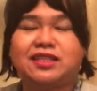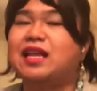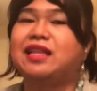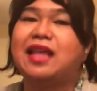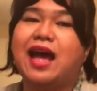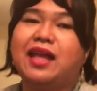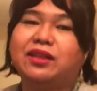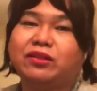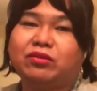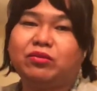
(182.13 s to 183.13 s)
like that,
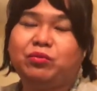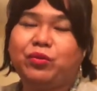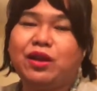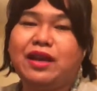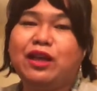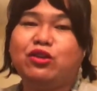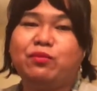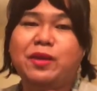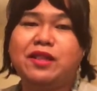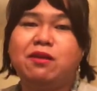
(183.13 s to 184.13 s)
like your
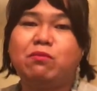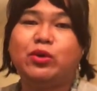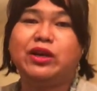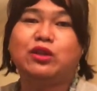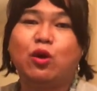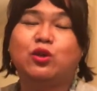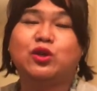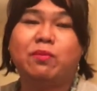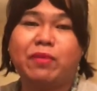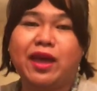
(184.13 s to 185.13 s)
PIN number. It also
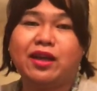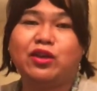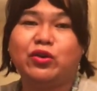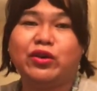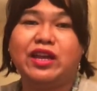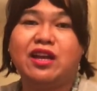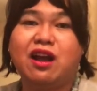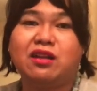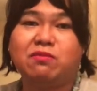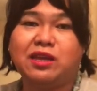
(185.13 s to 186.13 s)
affects your
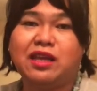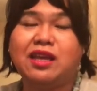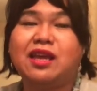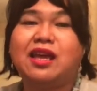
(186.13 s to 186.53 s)
economy.